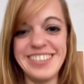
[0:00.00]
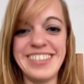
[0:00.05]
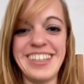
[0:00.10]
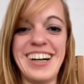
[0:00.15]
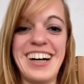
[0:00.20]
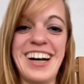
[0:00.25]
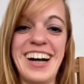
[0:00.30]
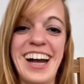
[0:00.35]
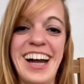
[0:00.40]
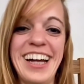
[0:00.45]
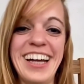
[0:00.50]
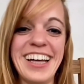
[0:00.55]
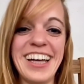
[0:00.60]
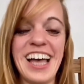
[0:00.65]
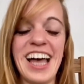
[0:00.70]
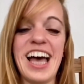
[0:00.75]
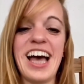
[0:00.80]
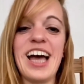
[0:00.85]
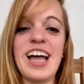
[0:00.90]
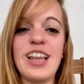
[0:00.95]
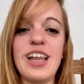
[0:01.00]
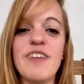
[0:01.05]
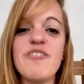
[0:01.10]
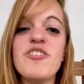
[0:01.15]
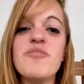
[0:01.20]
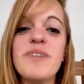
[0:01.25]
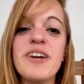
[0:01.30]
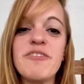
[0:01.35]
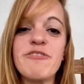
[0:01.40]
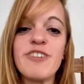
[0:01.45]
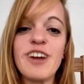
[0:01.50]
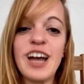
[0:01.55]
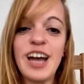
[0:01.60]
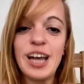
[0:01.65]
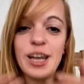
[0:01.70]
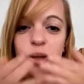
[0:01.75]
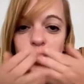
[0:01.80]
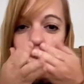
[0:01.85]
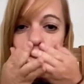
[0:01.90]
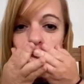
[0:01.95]
All right. I love you, my
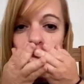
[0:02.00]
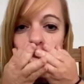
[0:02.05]
friend.